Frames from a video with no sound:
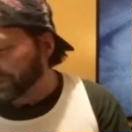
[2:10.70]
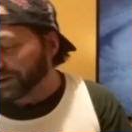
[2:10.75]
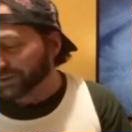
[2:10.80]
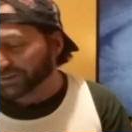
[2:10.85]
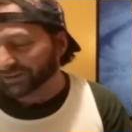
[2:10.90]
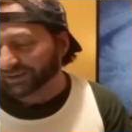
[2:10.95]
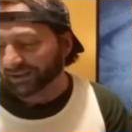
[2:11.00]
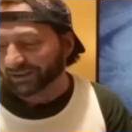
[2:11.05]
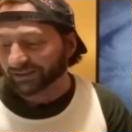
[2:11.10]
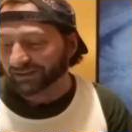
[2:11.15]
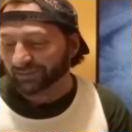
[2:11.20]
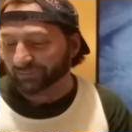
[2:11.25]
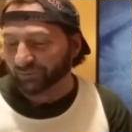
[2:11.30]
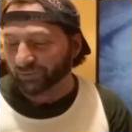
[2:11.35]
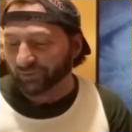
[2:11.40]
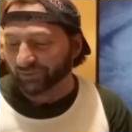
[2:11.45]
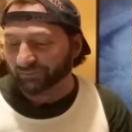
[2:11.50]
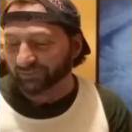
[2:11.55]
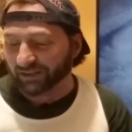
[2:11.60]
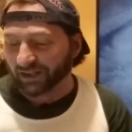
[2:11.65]
we also get some
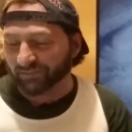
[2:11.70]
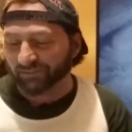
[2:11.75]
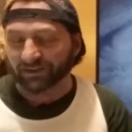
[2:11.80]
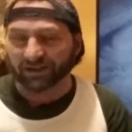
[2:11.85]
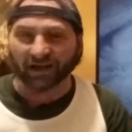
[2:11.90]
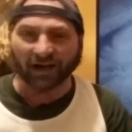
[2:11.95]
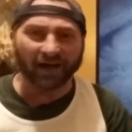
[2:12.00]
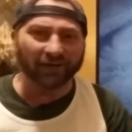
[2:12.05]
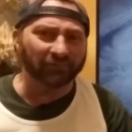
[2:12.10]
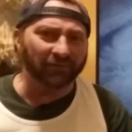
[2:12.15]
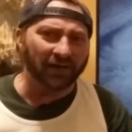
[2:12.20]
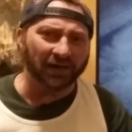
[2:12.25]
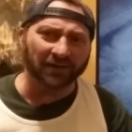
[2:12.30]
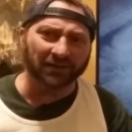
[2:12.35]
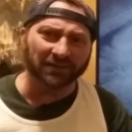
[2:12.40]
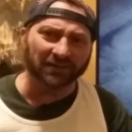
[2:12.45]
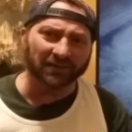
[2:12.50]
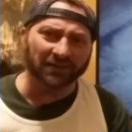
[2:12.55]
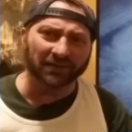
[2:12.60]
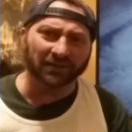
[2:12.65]
more of David Conrad
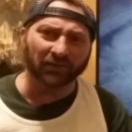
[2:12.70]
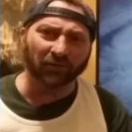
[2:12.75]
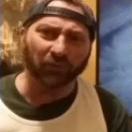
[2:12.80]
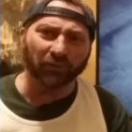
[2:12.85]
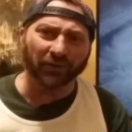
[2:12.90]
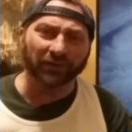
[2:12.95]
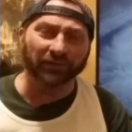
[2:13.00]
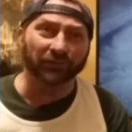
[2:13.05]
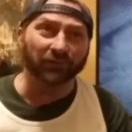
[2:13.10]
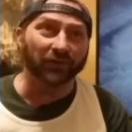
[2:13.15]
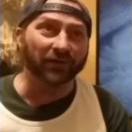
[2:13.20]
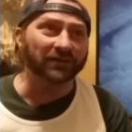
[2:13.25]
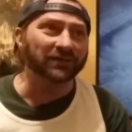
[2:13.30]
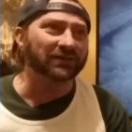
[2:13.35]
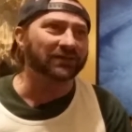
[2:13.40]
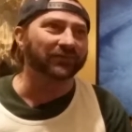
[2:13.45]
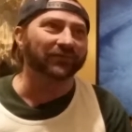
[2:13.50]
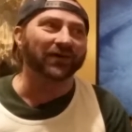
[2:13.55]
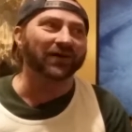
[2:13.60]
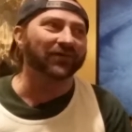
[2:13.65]
as Ian Quinn, who I
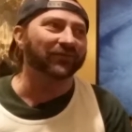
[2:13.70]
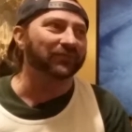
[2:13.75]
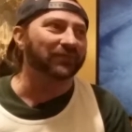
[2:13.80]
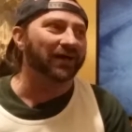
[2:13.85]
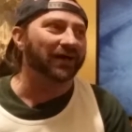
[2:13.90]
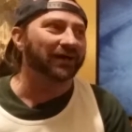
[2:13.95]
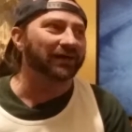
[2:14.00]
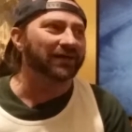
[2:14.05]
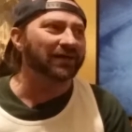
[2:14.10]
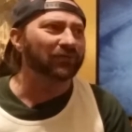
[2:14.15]
just love, man.